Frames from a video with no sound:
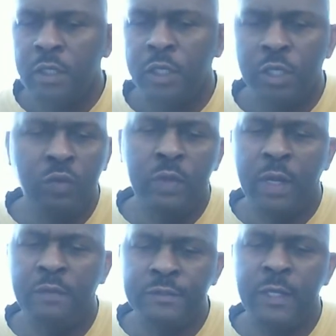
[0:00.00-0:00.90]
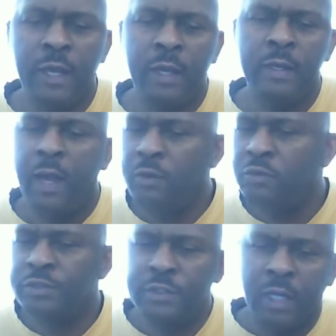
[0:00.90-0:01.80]
he would have said, I
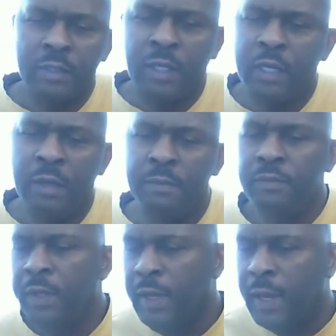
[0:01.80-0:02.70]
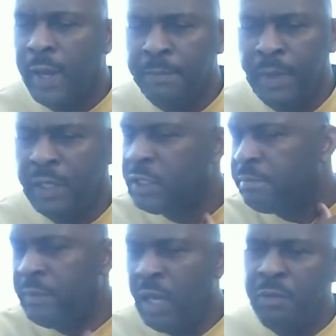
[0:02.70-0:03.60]
will scatter them and make the
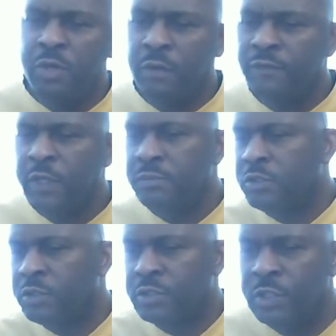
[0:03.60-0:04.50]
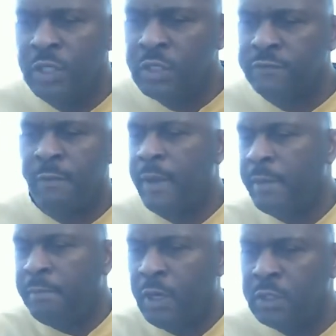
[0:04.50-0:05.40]
memory of them to cease from
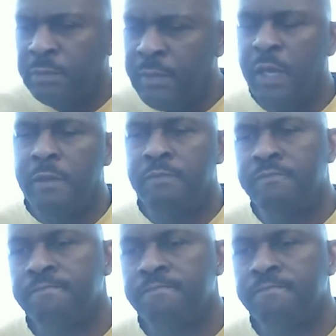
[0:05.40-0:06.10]
among men.